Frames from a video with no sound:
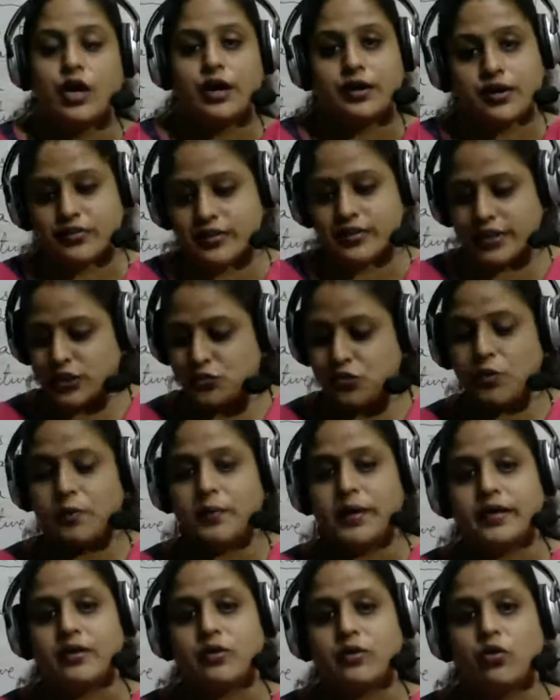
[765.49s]
Now this
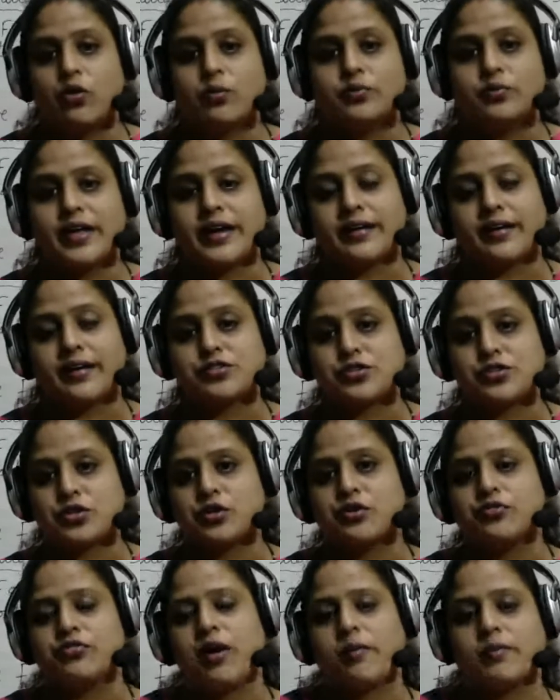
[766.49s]
woman whom they
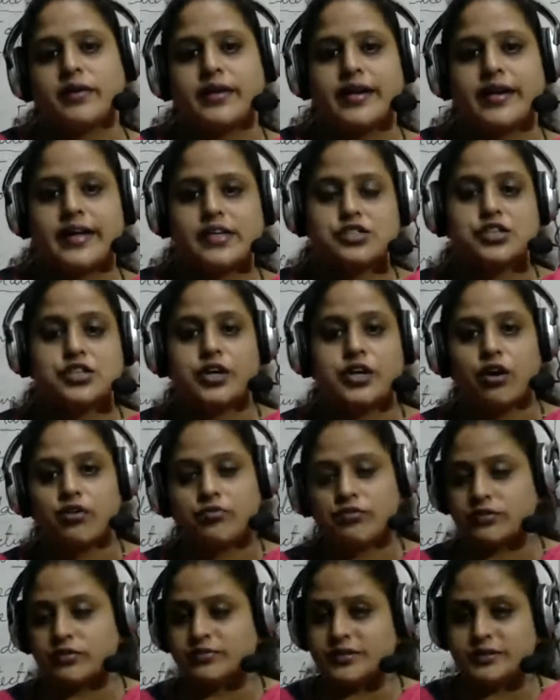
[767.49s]
rescued from a danger or
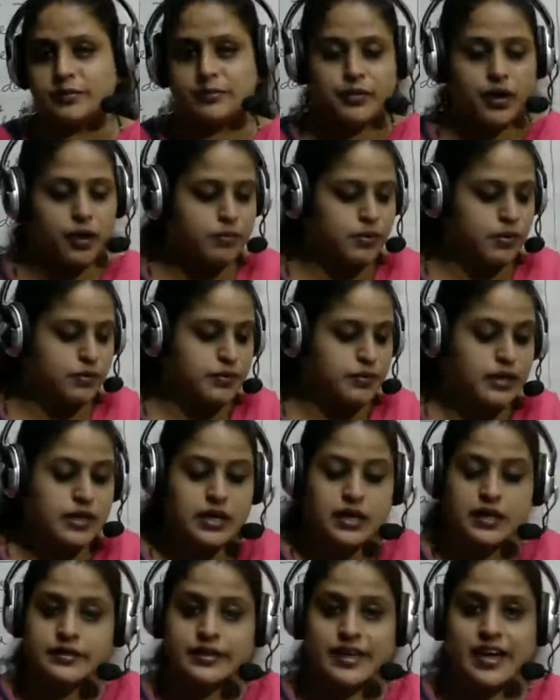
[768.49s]
from some problem,
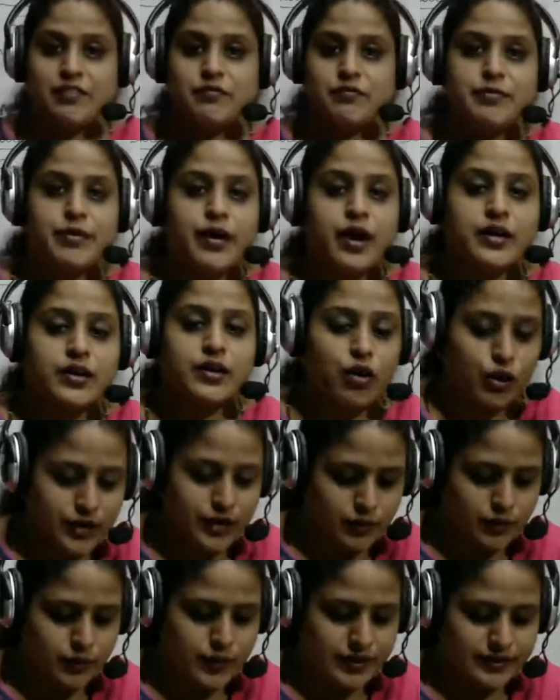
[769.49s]
they have brought
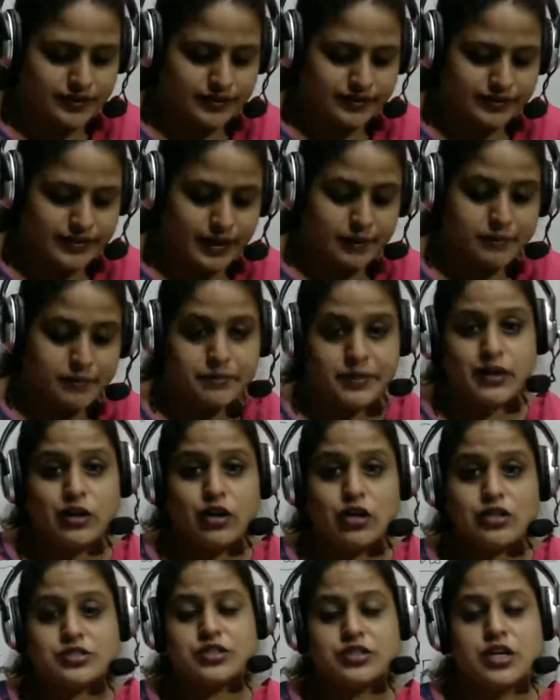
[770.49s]
order with them,
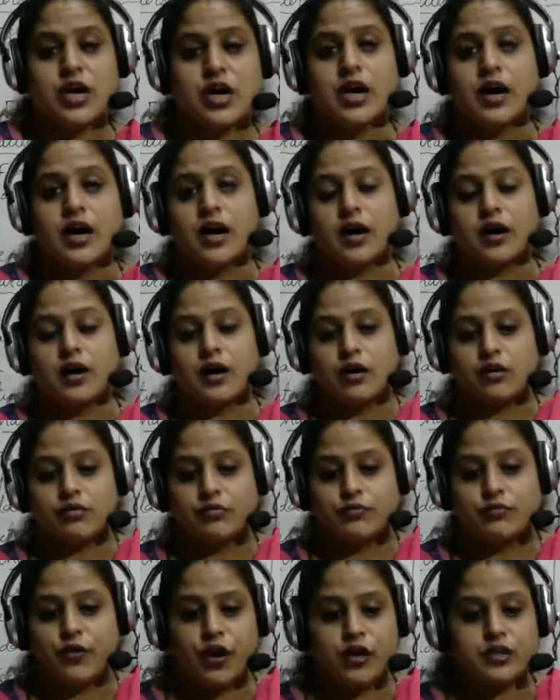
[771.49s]
because
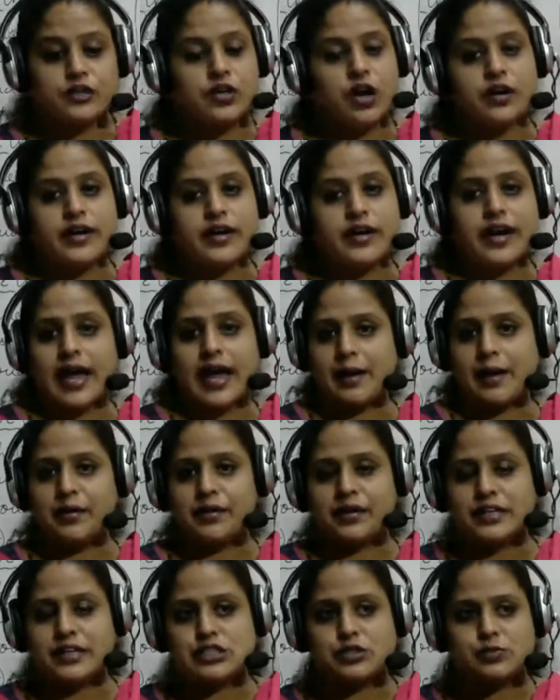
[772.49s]
folk thought that I
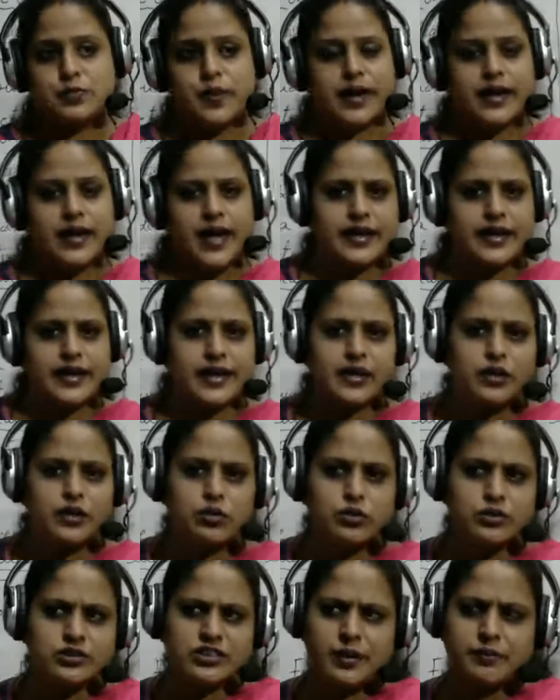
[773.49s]
am a rich man, I can
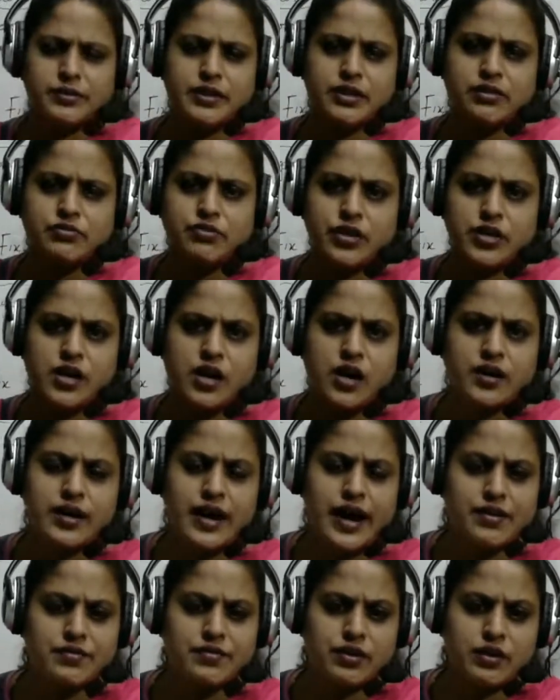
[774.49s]
do something for her,
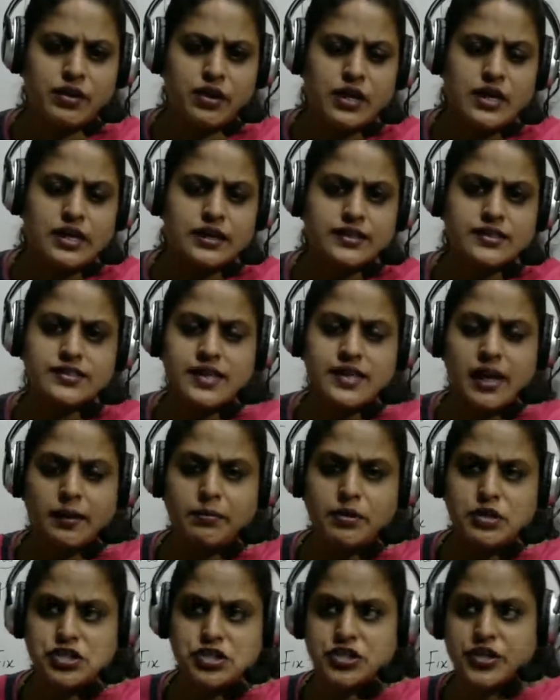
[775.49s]
I will
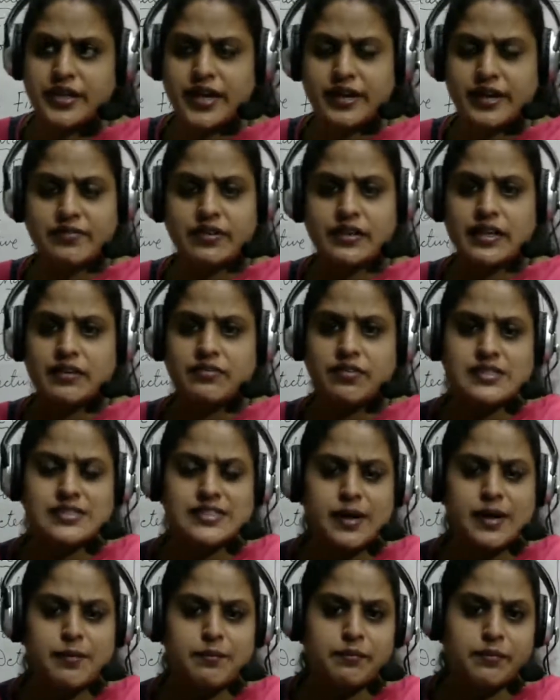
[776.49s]
establish her, I will give her
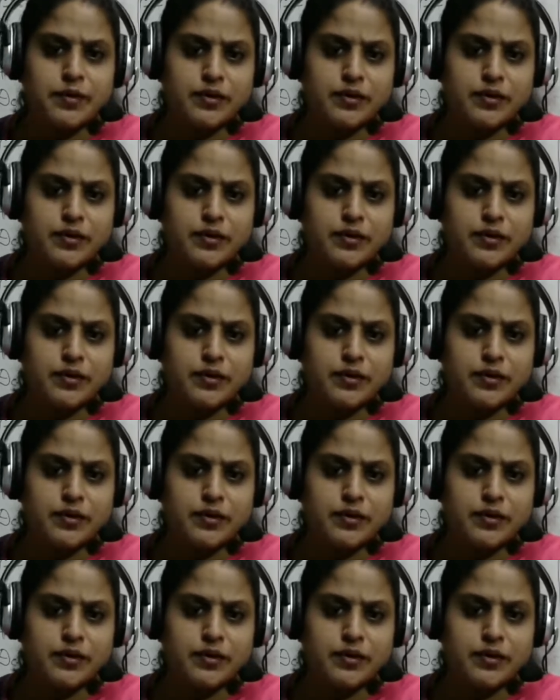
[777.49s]
some